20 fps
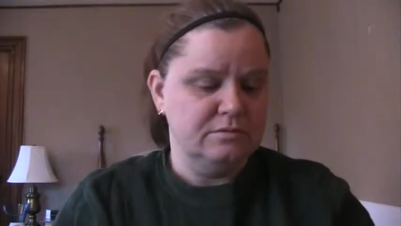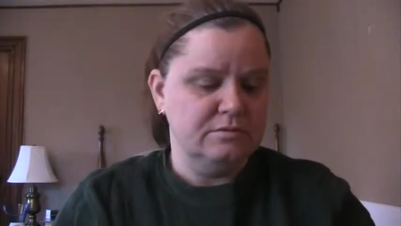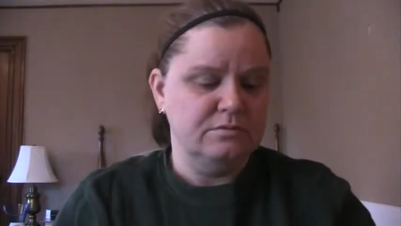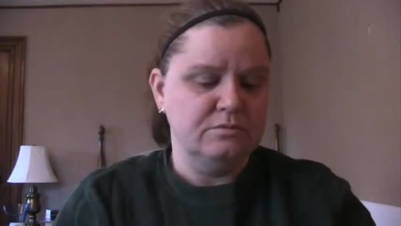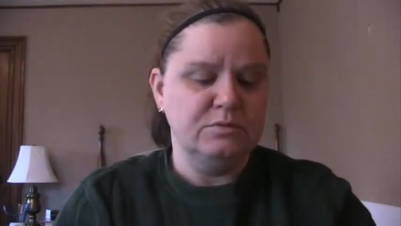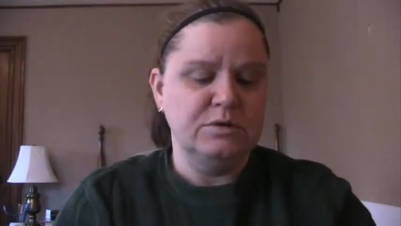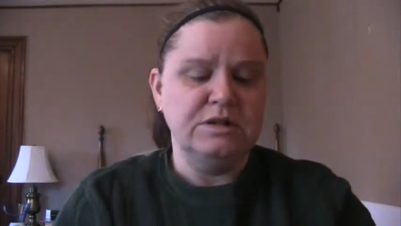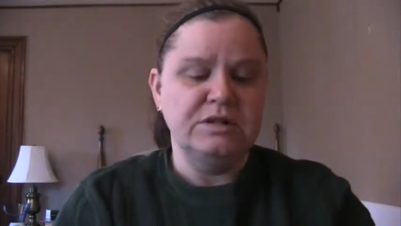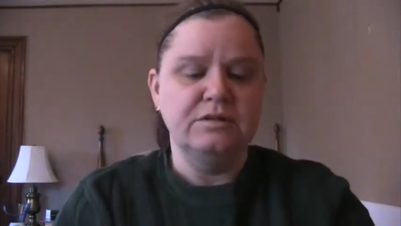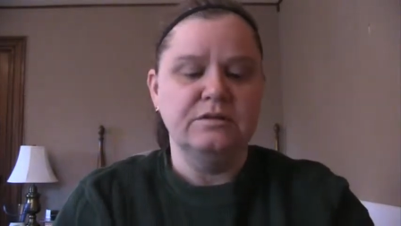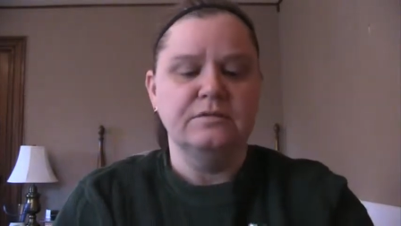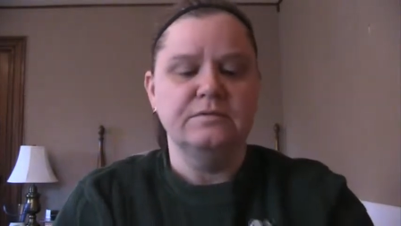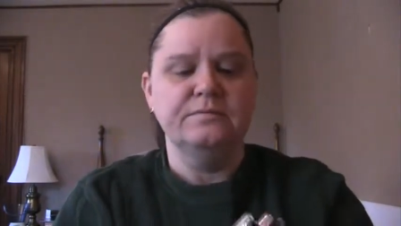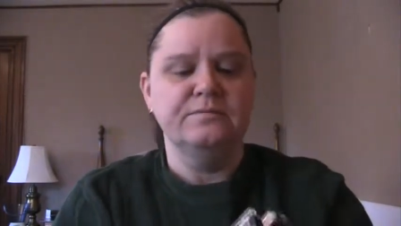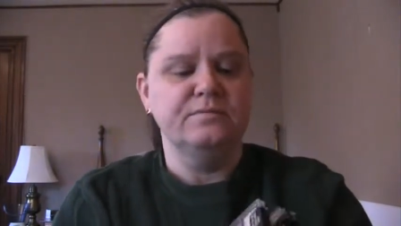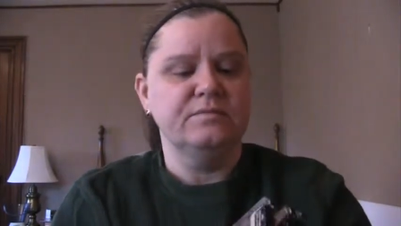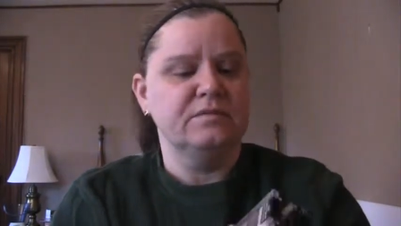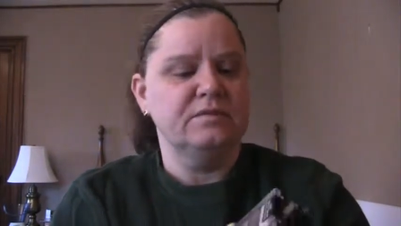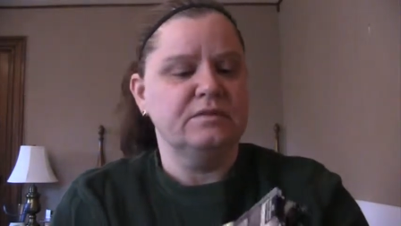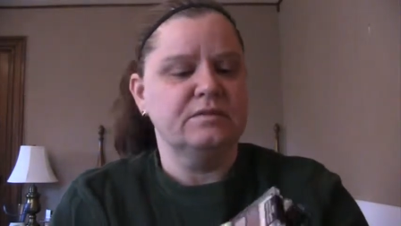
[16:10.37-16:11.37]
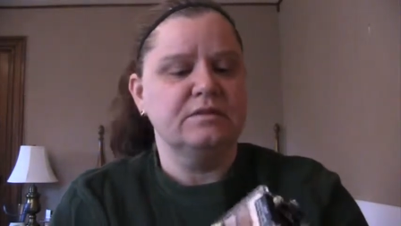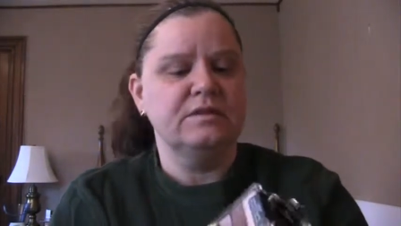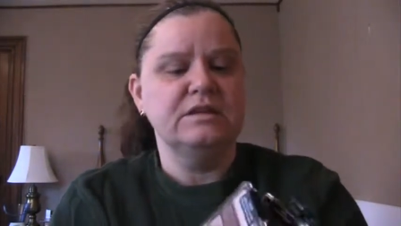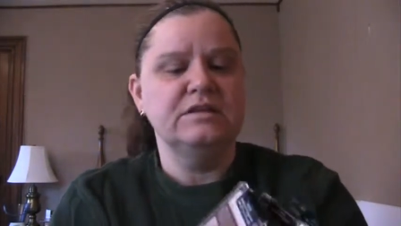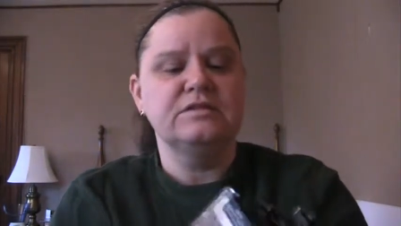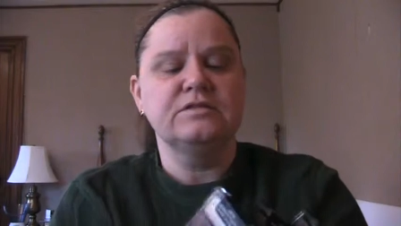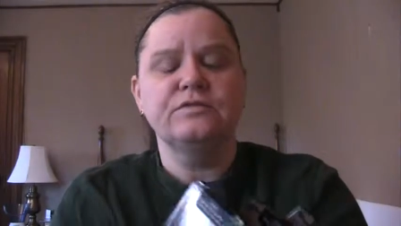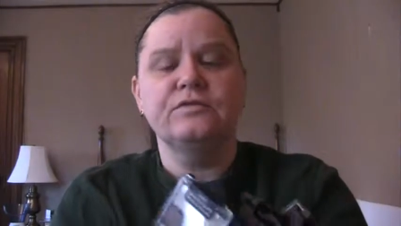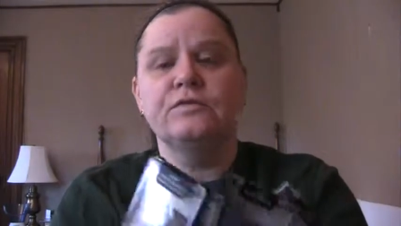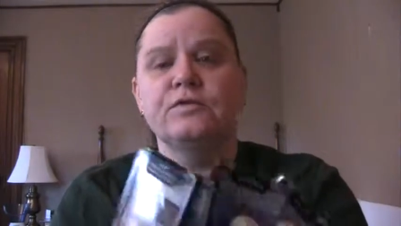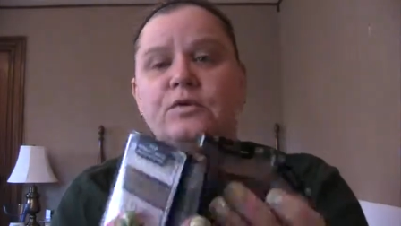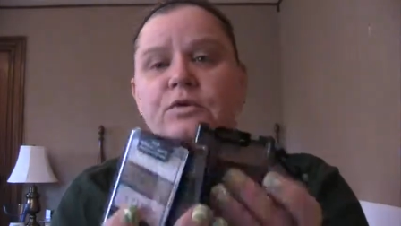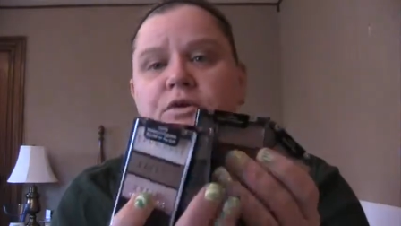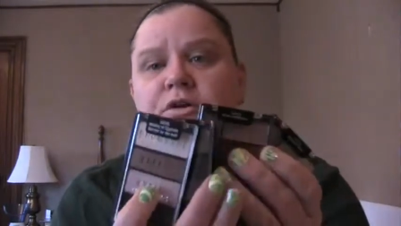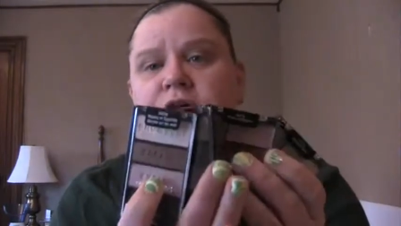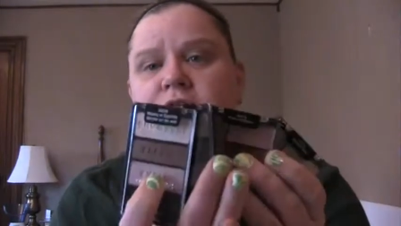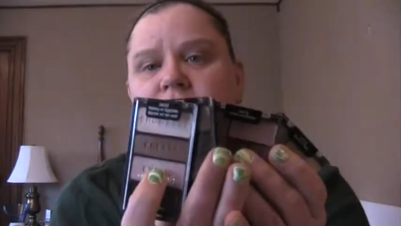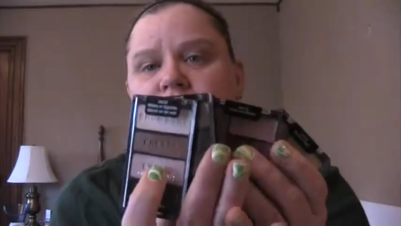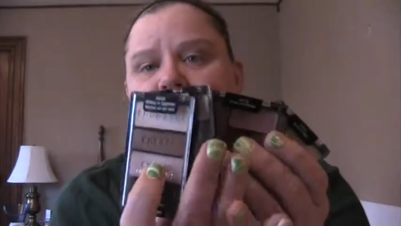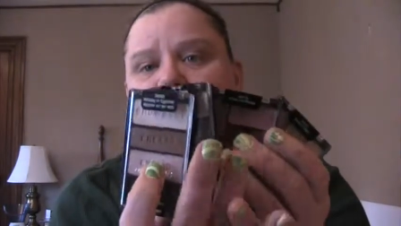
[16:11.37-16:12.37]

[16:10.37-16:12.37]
With these 4,